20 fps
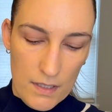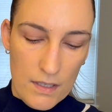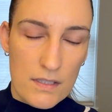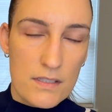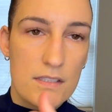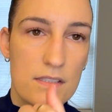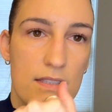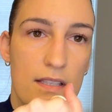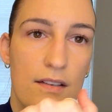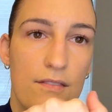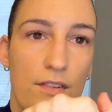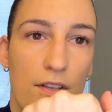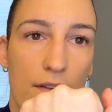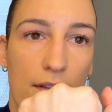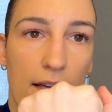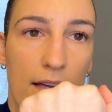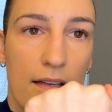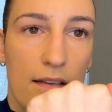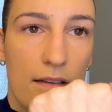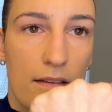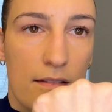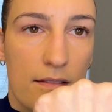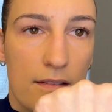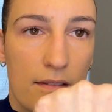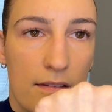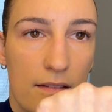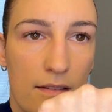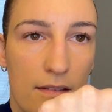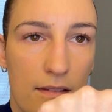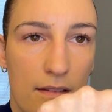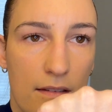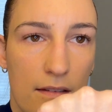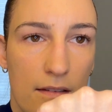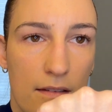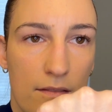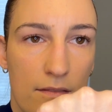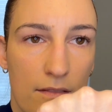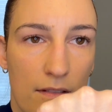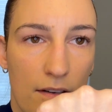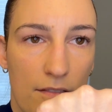Just give you like a little
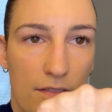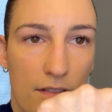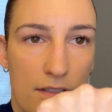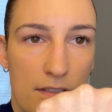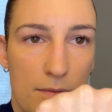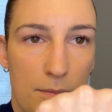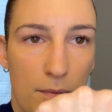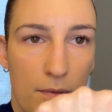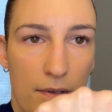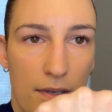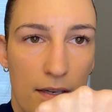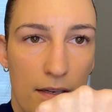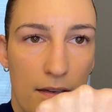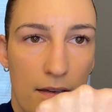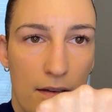reference point.